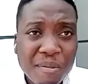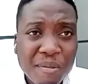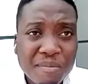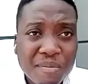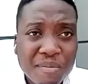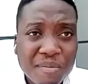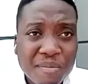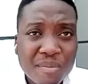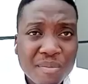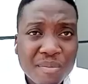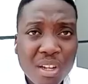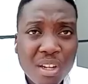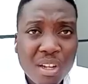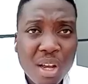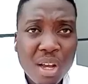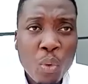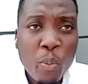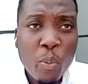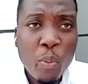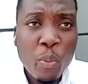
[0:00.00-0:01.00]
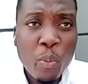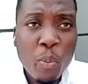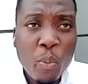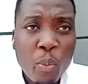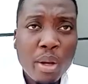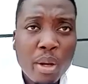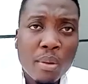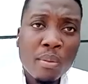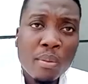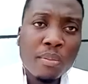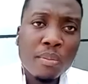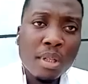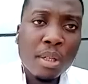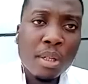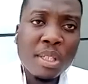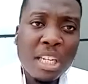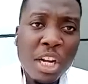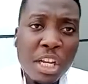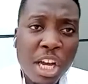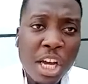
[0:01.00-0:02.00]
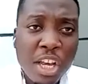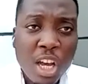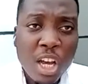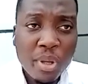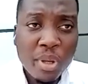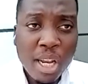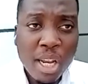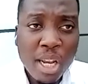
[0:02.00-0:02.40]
Please, can you hear me now?